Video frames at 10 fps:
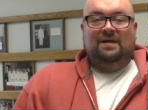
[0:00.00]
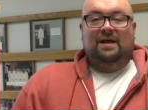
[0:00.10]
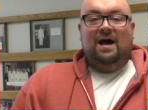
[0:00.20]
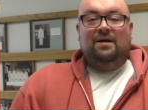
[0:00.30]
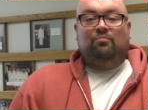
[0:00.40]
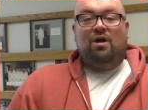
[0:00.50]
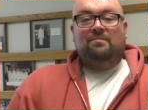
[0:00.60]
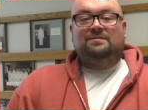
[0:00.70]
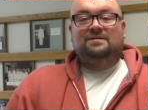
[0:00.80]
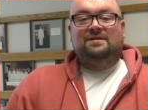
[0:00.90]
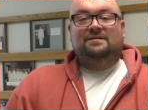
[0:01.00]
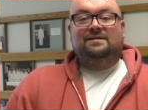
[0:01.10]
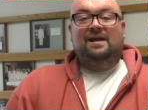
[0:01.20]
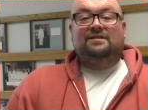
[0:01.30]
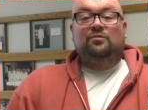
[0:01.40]
God promises us
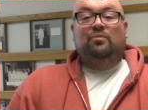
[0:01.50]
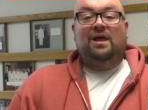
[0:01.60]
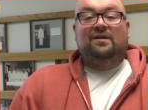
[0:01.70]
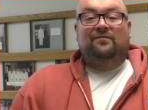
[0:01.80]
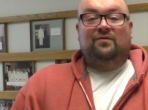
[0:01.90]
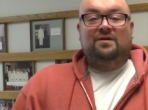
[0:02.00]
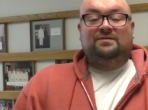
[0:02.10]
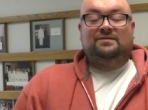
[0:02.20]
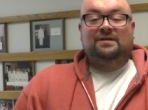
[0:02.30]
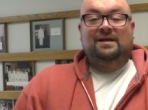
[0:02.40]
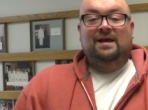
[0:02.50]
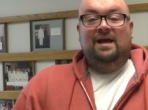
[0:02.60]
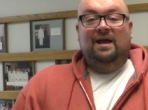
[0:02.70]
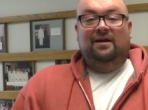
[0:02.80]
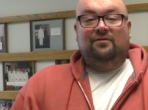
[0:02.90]
that He has a plan for us
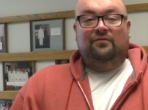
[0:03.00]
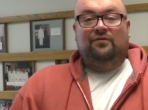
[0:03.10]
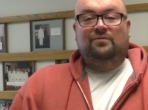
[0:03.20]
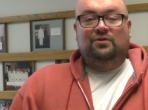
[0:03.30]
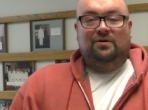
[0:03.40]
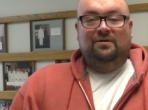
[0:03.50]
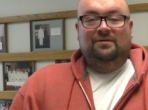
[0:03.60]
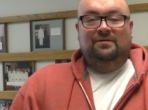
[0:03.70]
and a future.